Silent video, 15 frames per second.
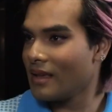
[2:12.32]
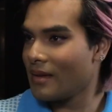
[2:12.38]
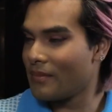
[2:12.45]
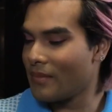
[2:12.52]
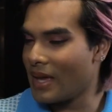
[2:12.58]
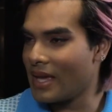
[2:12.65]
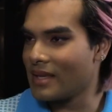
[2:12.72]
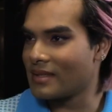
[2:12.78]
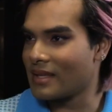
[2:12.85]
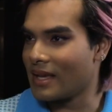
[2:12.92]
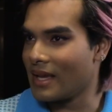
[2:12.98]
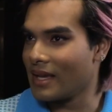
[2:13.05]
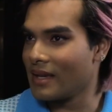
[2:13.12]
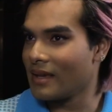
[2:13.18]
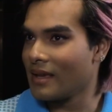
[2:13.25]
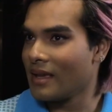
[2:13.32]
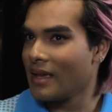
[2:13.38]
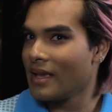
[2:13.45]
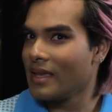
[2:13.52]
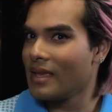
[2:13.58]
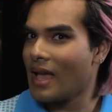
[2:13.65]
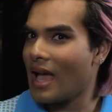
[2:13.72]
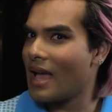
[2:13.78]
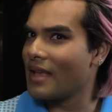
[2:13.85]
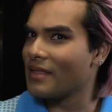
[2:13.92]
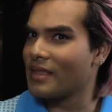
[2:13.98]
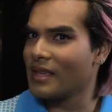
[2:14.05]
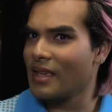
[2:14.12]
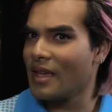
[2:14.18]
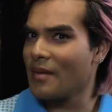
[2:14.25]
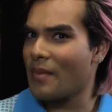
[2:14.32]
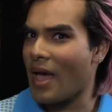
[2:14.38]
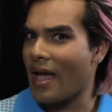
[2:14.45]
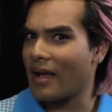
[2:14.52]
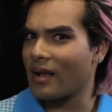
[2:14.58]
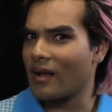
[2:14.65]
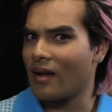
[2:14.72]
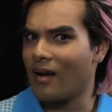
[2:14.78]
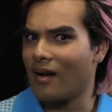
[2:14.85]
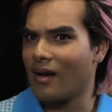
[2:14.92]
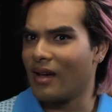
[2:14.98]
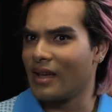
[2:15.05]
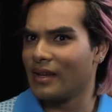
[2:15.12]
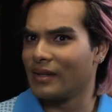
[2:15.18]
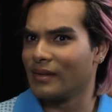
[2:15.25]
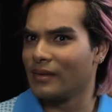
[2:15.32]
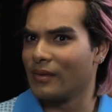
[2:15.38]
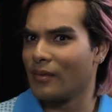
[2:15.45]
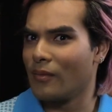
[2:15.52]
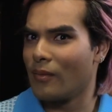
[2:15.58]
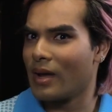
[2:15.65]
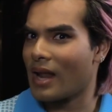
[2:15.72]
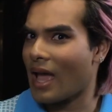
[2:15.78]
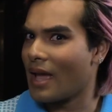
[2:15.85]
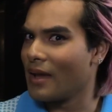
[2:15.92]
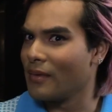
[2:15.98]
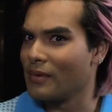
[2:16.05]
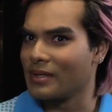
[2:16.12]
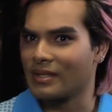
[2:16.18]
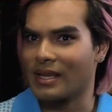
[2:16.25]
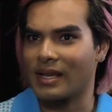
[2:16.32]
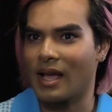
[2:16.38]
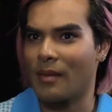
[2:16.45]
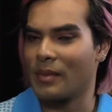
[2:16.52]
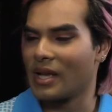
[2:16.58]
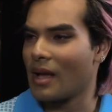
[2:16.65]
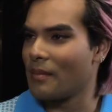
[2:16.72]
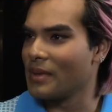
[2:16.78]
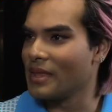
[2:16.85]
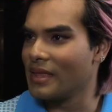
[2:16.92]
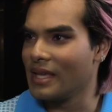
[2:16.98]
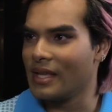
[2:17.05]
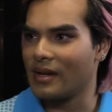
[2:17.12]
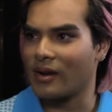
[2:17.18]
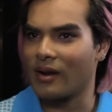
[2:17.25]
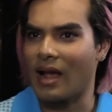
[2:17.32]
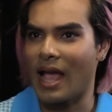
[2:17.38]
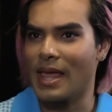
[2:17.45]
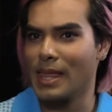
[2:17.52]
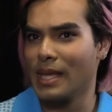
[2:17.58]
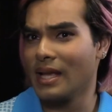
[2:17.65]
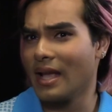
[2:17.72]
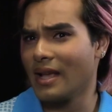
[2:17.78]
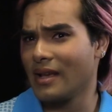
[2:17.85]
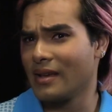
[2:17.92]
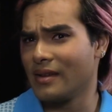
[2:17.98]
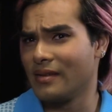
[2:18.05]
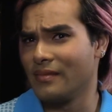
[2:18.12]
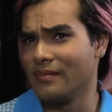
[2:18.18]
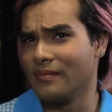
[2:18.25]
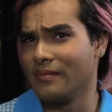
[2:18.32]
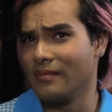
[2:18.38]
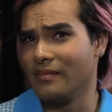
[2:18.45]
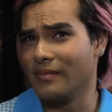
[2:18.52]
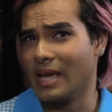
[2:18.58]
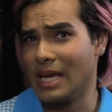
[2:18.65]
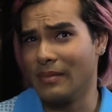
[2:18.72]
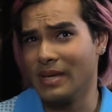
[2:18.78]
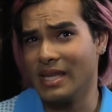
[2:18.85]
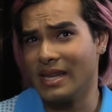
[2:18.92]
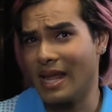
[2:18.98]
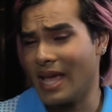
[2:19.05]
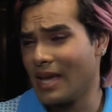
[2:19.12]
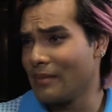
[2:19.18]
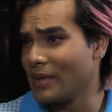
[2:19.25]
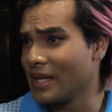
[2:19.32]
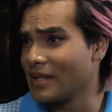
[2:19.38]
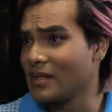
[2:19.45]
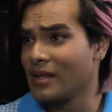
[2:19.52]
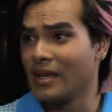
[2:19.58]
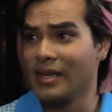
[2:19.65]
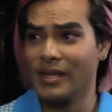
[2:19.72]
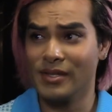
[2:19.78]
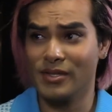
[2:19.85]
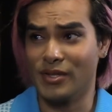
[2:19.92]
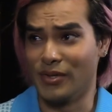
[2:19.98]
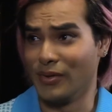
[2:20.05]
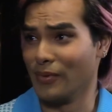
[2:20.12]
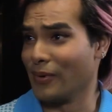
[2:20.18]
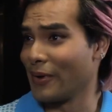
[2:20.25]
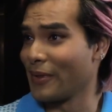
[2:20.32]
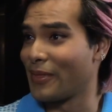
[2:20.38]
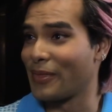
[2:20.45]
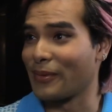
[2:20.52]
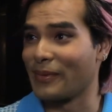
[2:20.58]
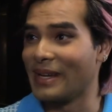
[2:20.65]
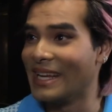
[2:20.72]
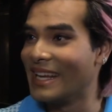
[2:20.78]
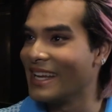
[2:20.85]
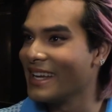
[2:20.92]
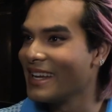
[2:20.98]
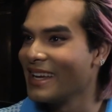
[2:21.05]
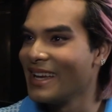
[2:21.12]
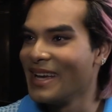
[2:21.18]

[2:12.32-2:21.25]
Amazing. Yeah, thinking back on when I was like coming up in theater, I think I could maybe name like two or three